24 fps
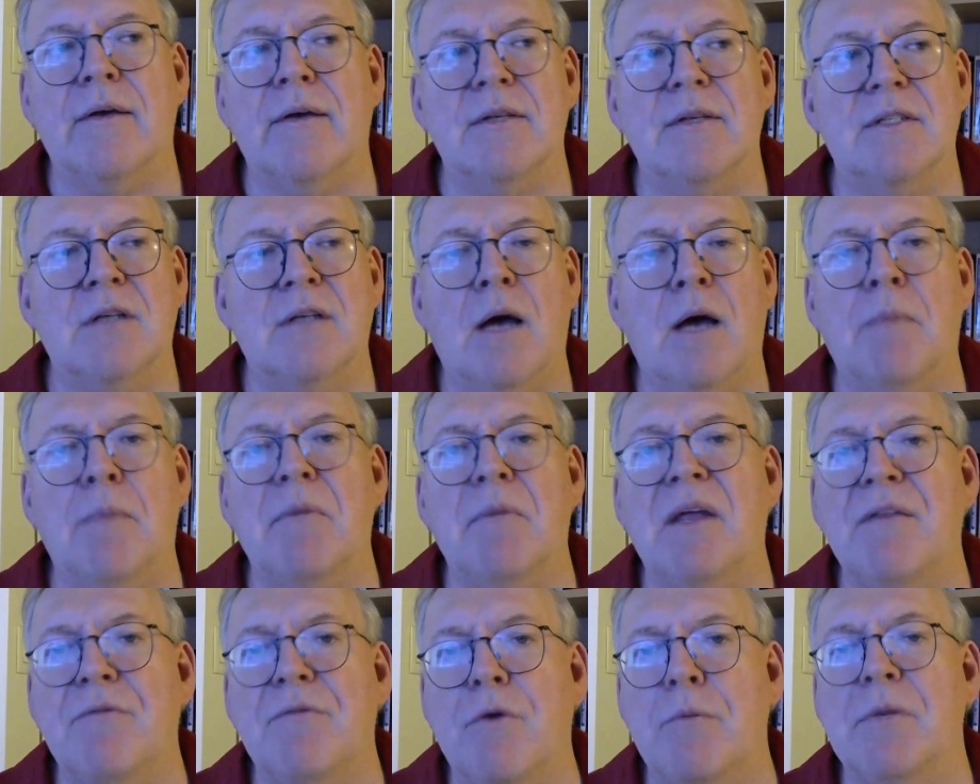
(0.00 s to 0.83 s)
some
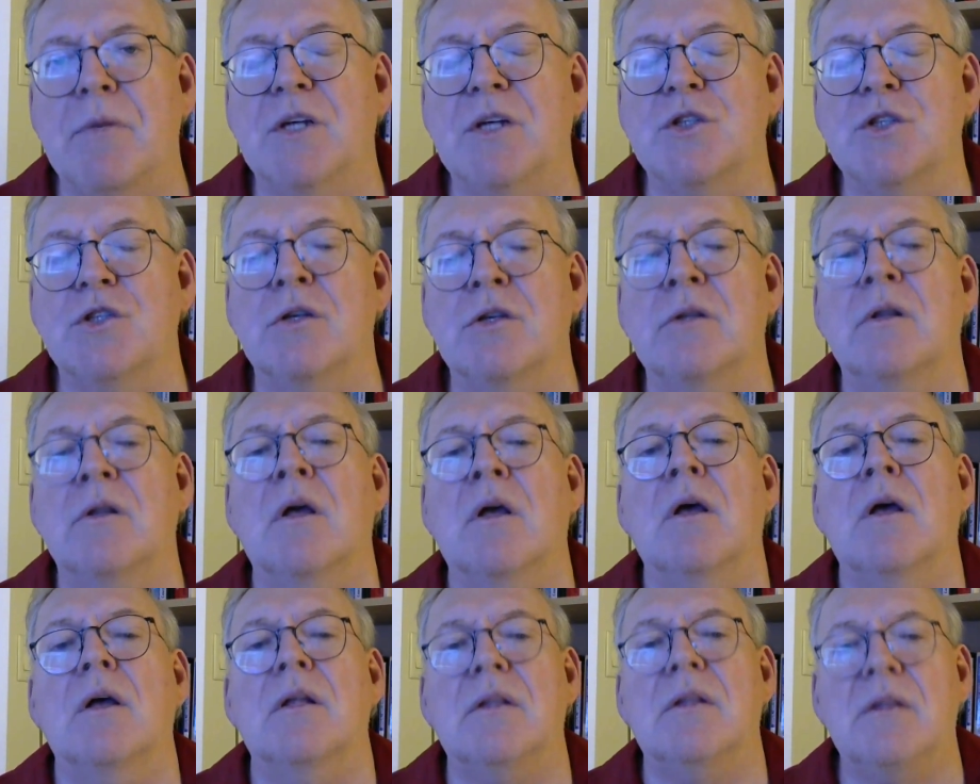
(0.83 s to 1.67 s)
information
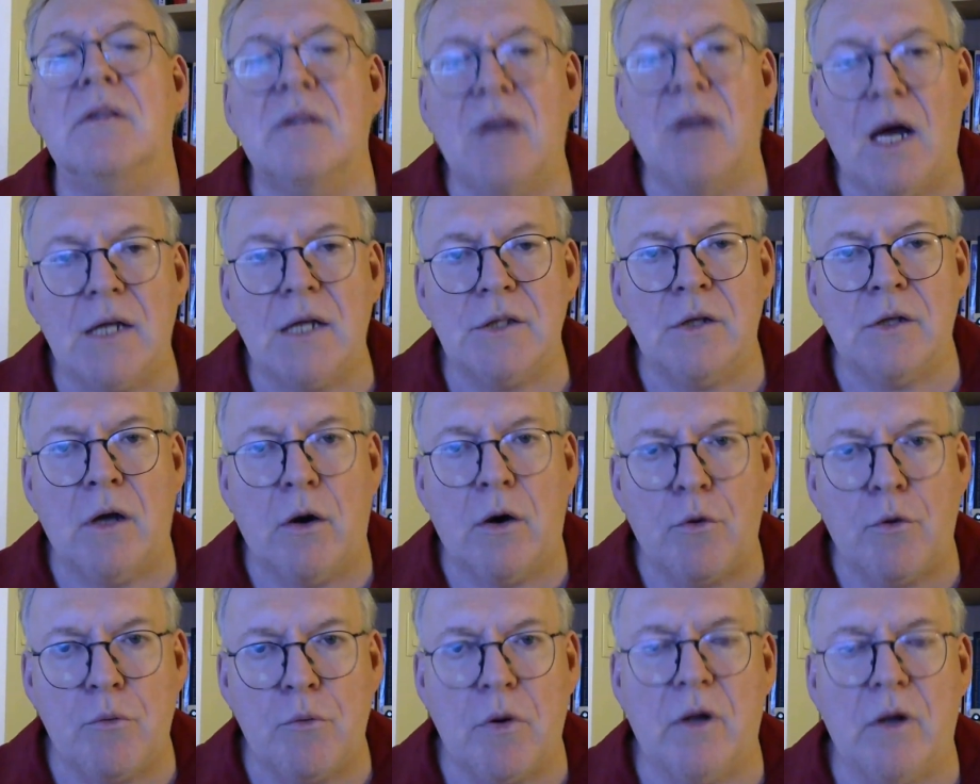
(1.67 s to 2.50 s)
not
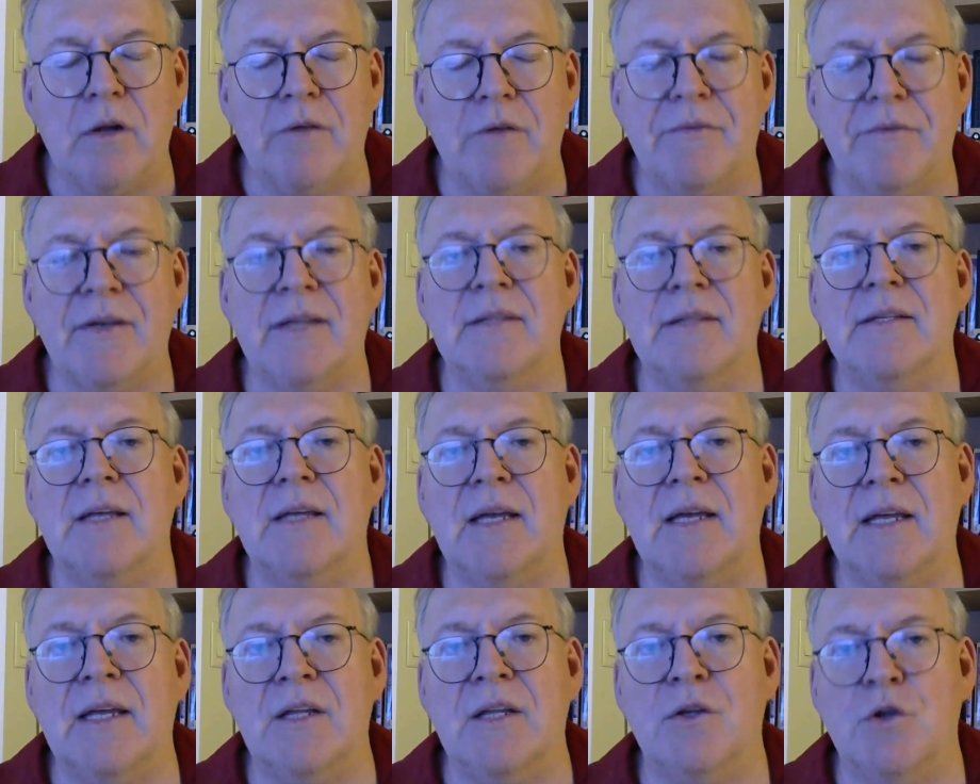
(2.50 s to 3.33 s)
relevant
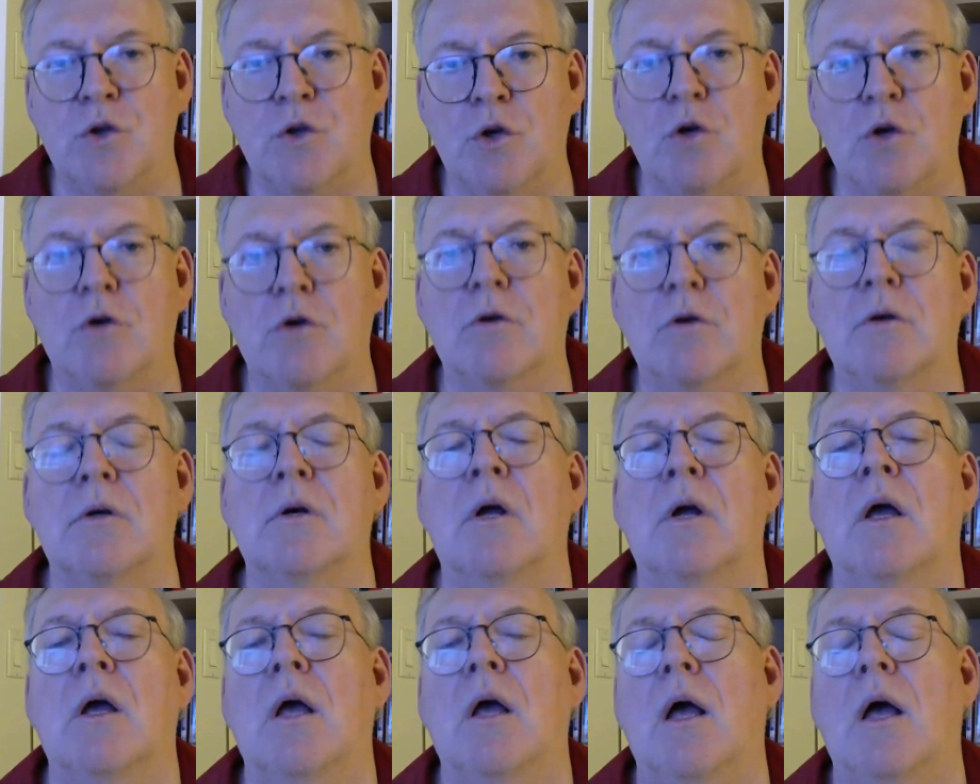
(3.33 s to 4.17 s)
in
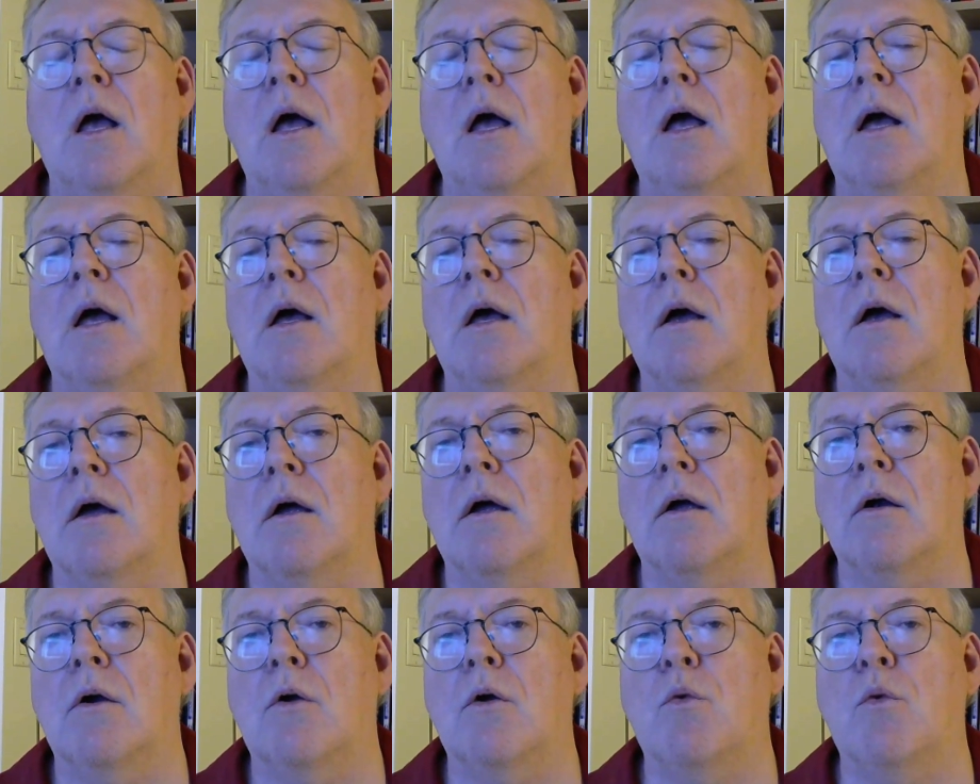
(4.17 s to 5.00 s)
your
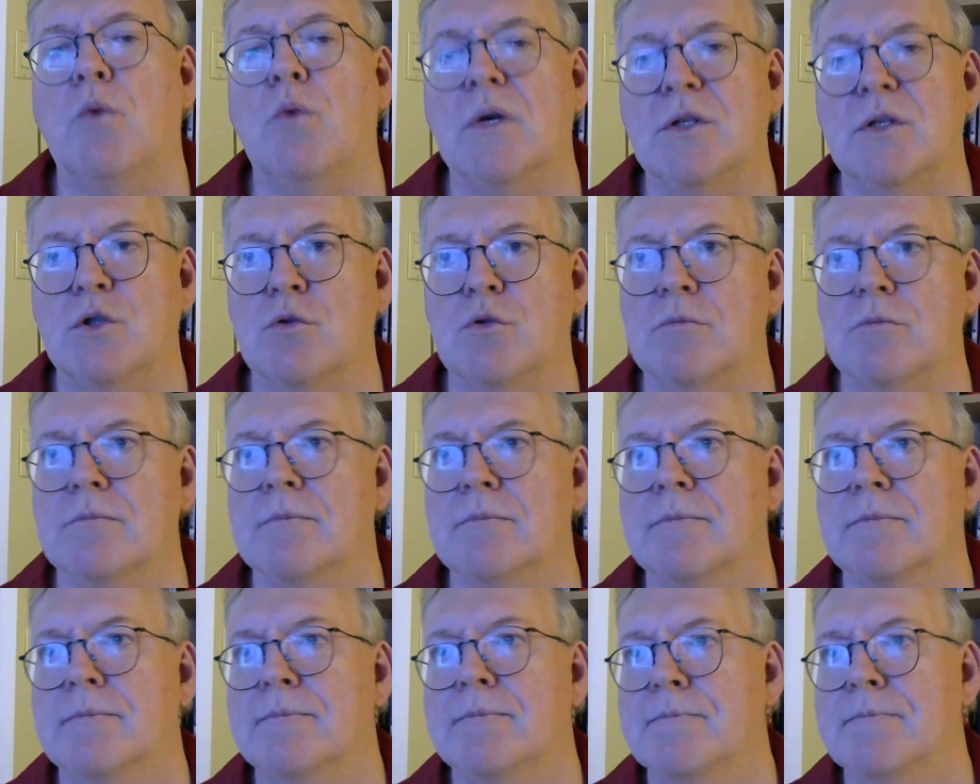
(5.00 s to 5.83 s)
resume.
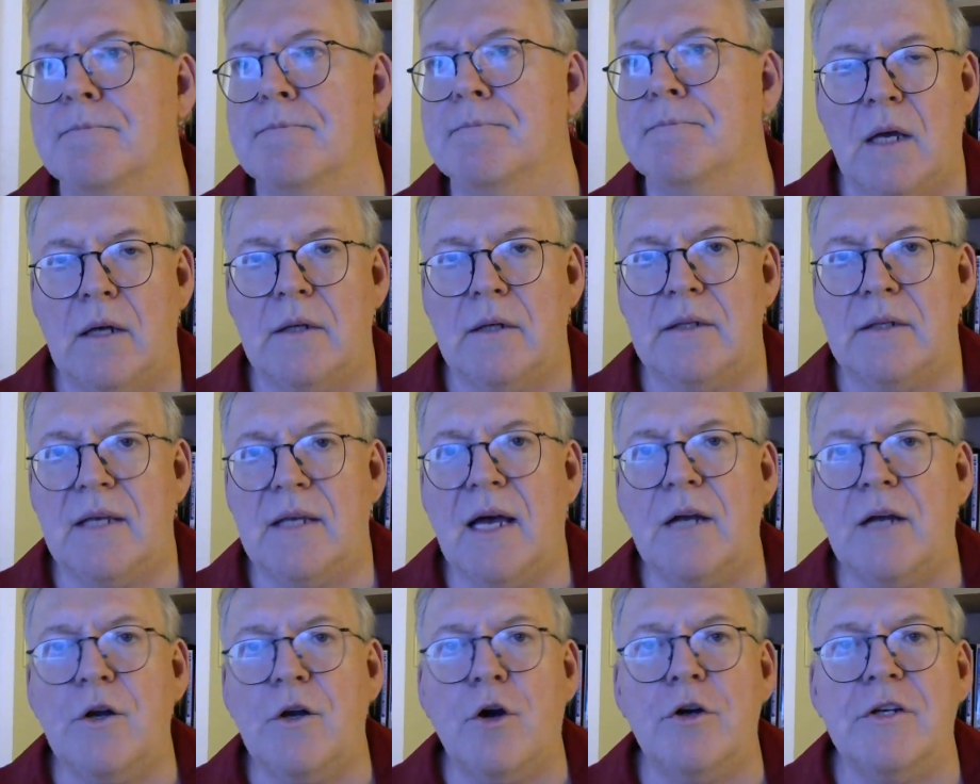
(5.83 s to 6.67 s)
The
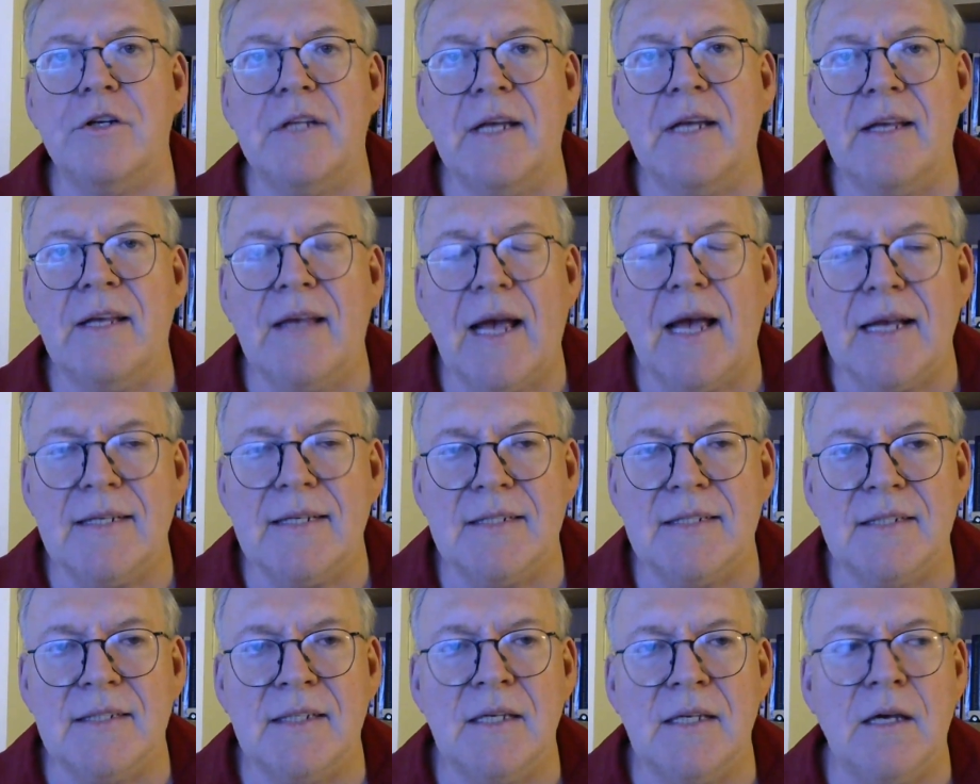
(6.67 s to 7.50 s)
other thing I
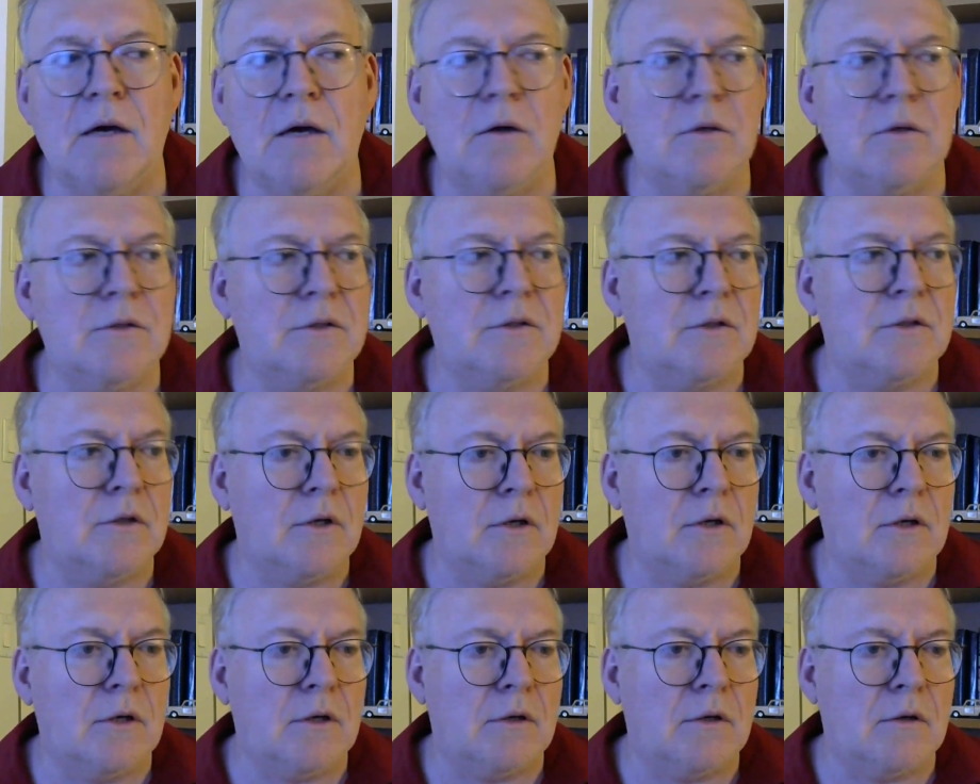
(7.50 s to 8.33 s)
see on
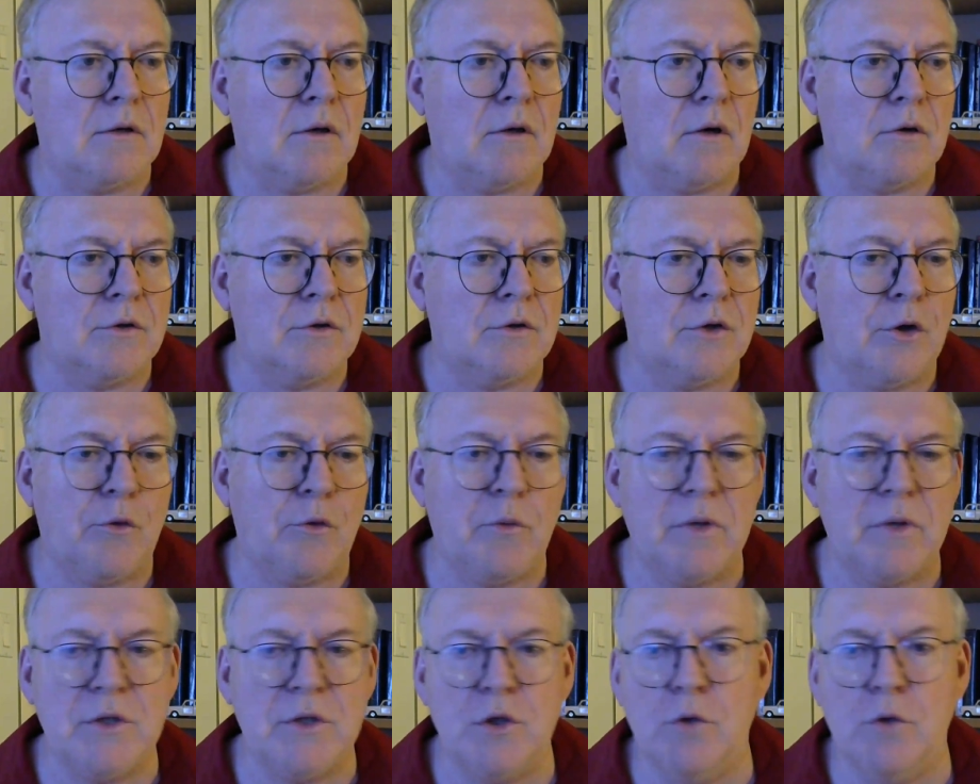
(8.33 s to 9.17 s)
the
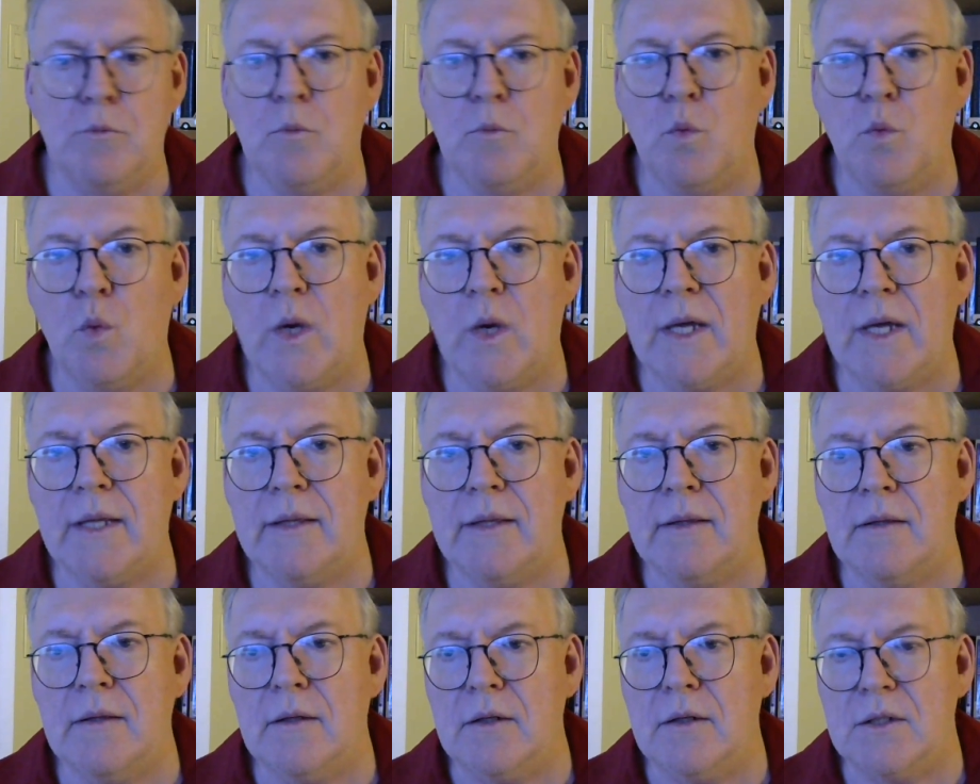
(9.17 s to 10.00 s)
resume
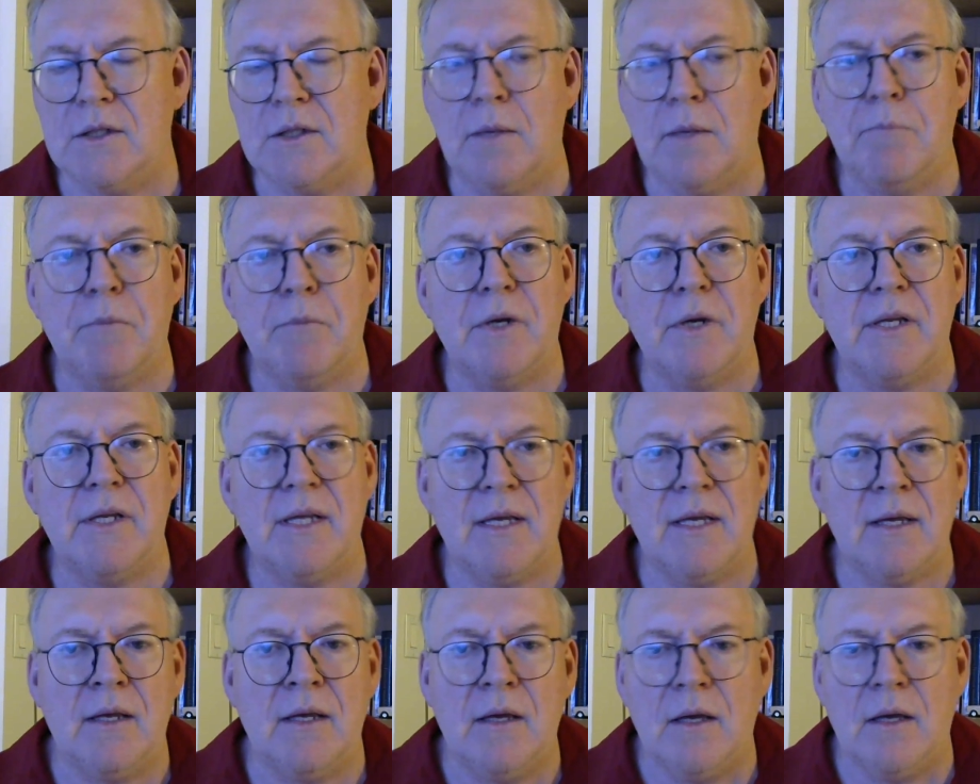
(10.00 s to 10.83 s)
when
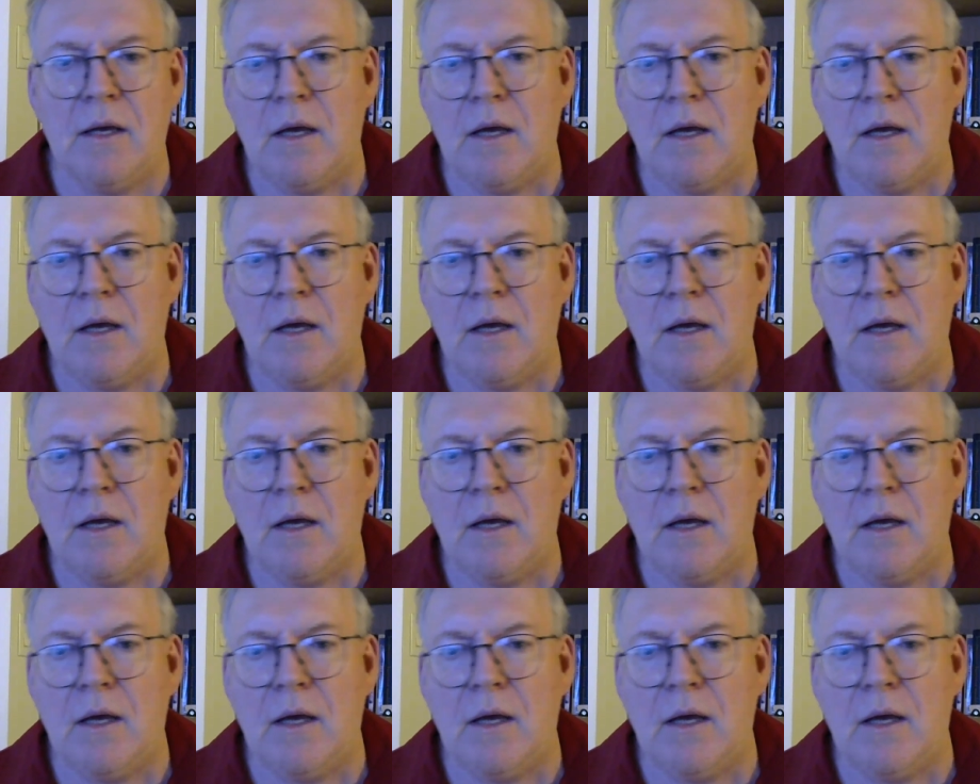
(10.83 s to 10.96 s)
somebody